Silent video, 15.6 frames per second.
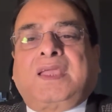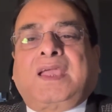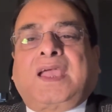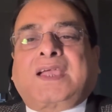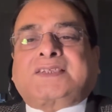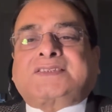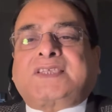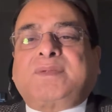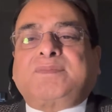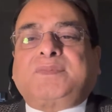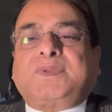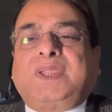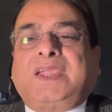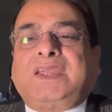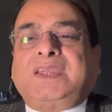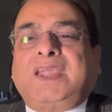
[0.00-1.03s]
Accept
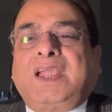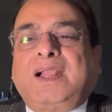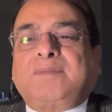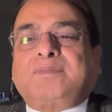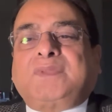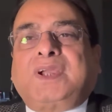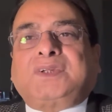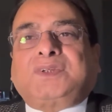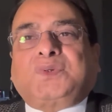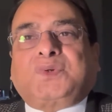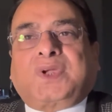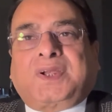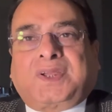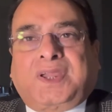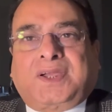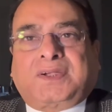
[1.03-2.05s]
any help that you
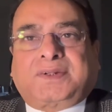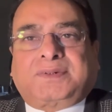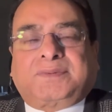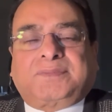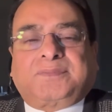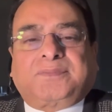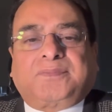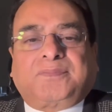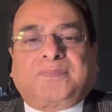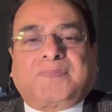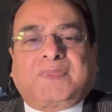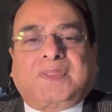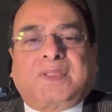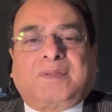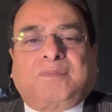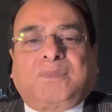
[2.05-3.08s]
can get,
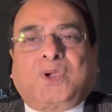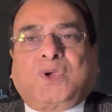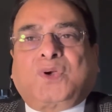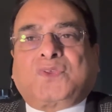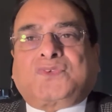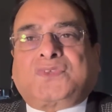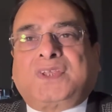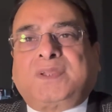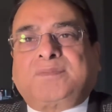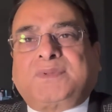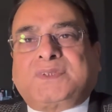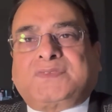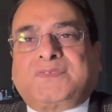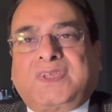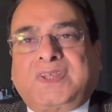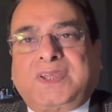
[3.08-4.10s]
because sleep
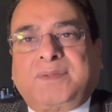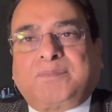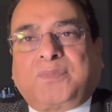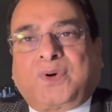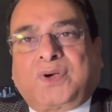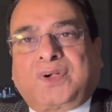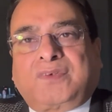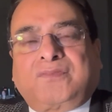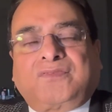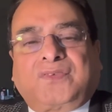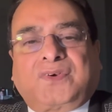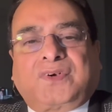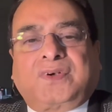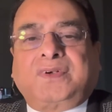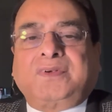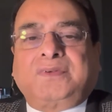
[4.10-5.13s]
is very important
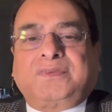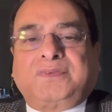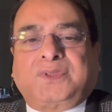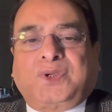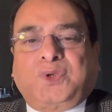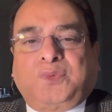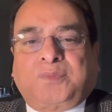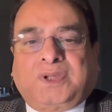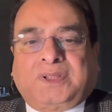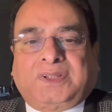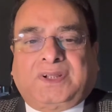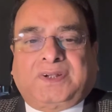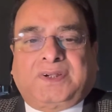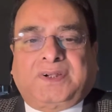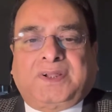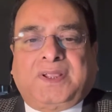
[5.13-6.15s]
for the new
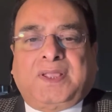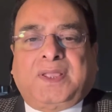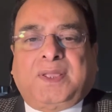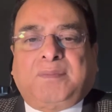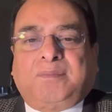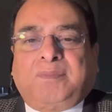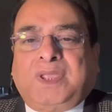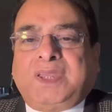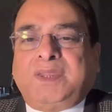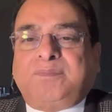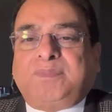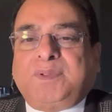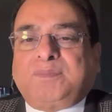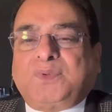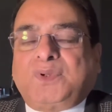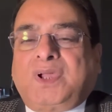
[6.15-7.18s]
mother. Many
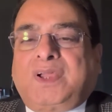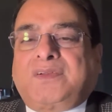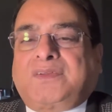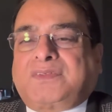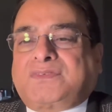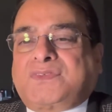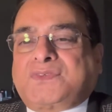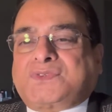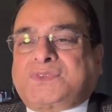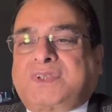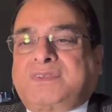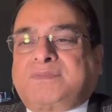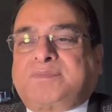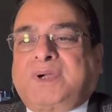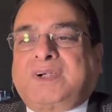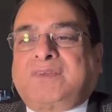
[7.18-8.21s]
people are
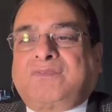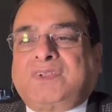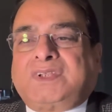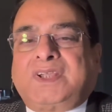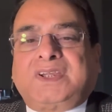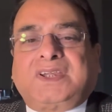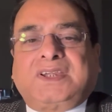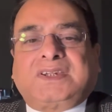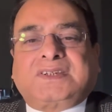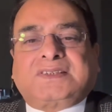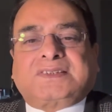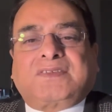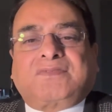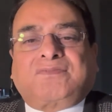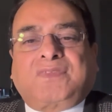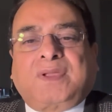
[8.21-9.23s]
resistant, but whether it
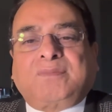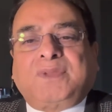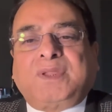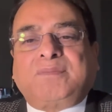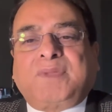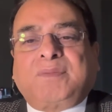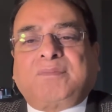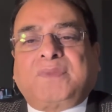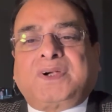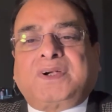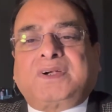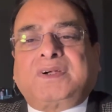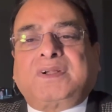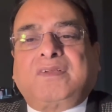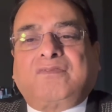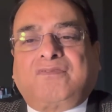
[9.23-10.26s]
is a family
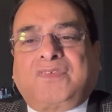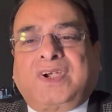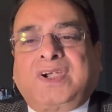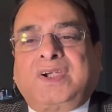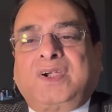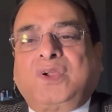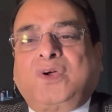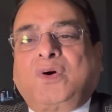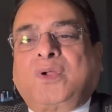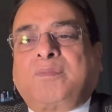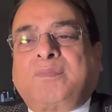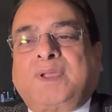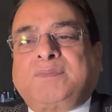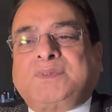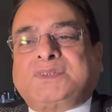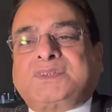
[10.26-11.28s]
member, friend or
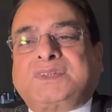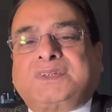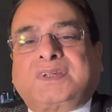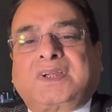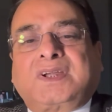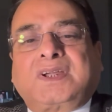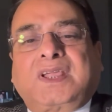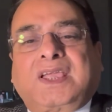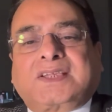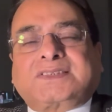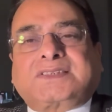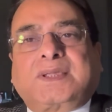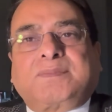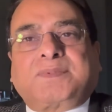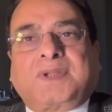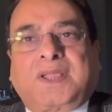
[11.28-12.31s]
babysitter,
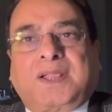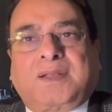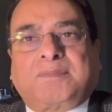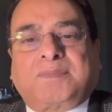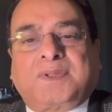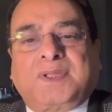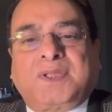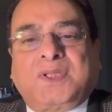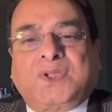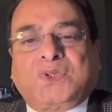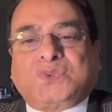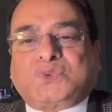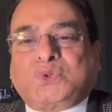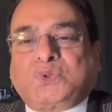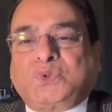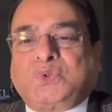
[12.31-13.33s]
accept help
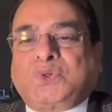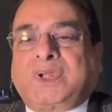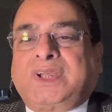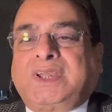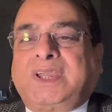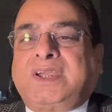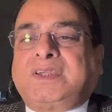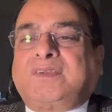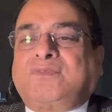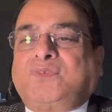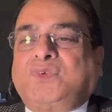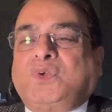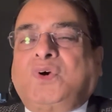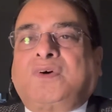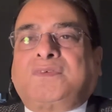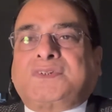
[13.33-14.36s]
so you can get a
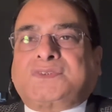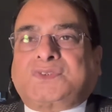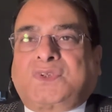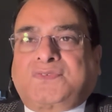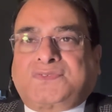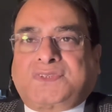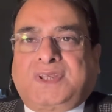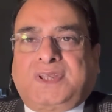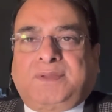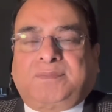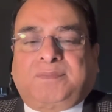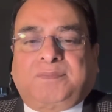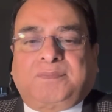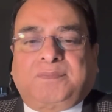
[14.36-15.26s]
few hours of sleep.